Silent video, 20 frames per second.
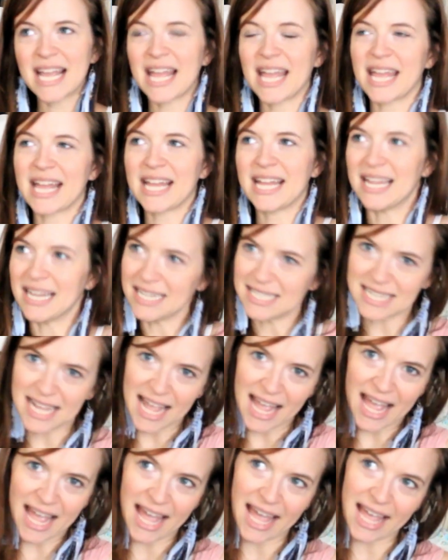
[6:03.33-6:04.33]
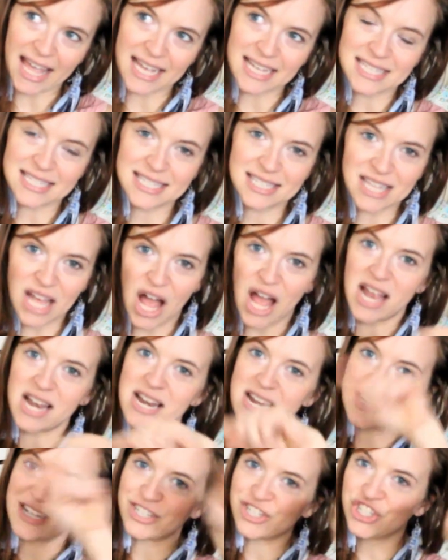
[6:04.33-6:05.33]
and a
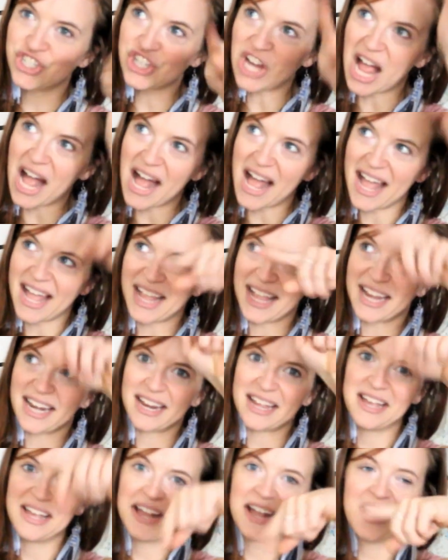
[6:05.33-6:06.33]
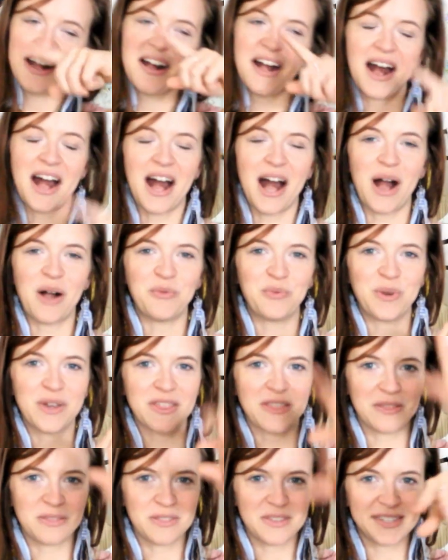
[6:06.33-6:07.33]
sunshine
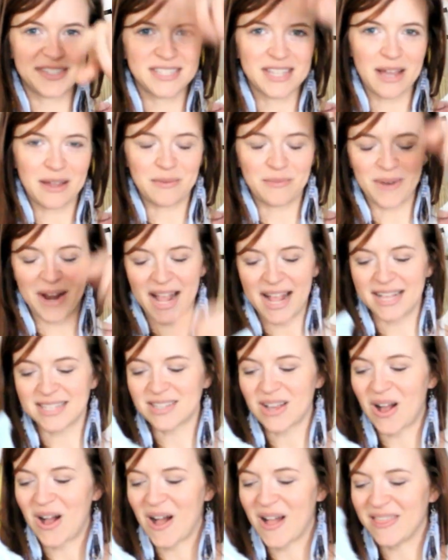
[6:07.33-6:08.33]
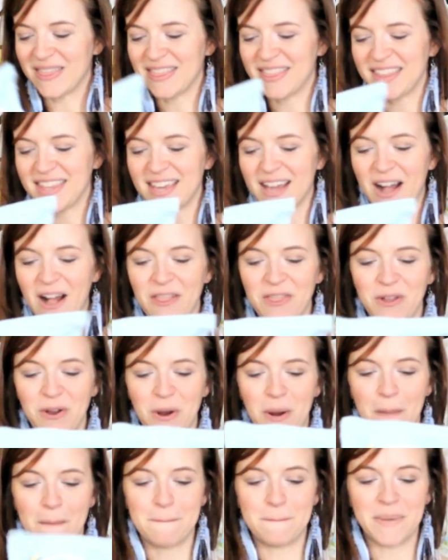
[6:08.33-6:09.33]
with sun rays on the
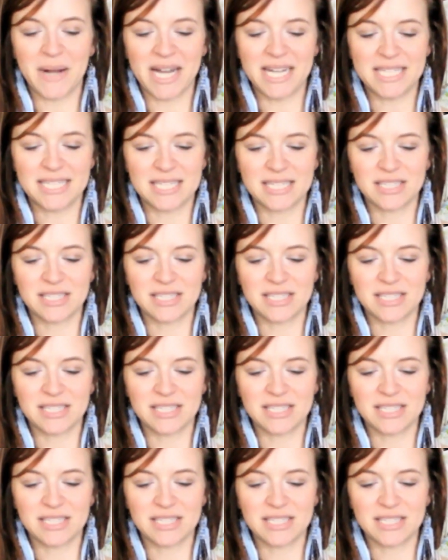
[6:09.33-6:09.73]
other butt.